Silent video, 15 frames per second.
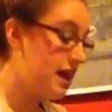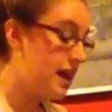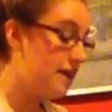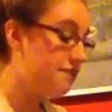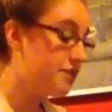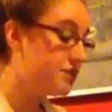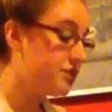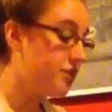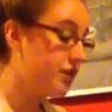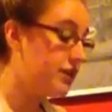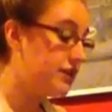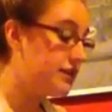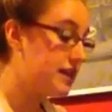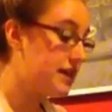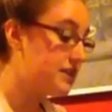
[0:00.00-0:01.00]
If your
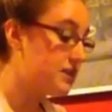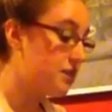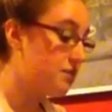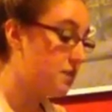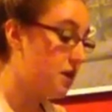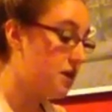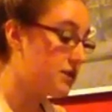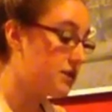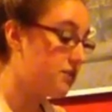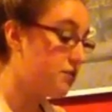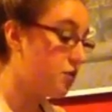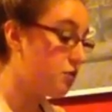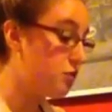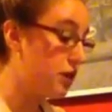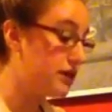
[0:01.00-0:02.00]
screening tests are positive
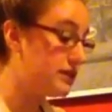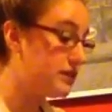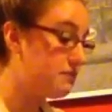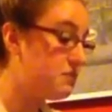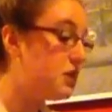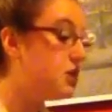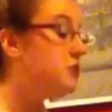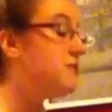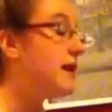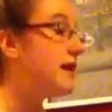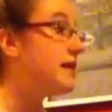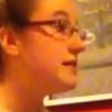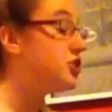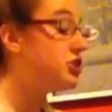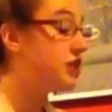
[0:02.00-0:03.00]
or worrisome, you might
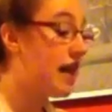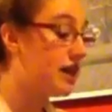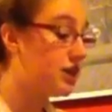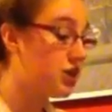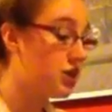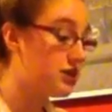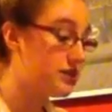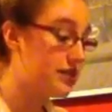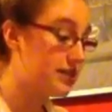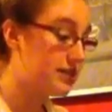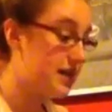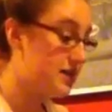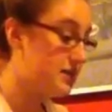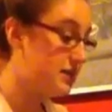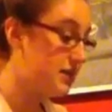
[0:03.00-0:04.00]
consider diagnostic
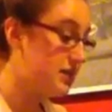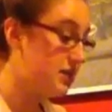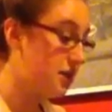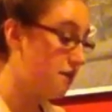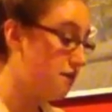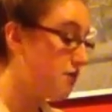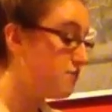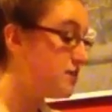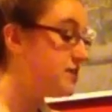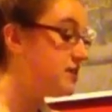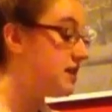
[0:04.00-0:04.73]
testing to confirm the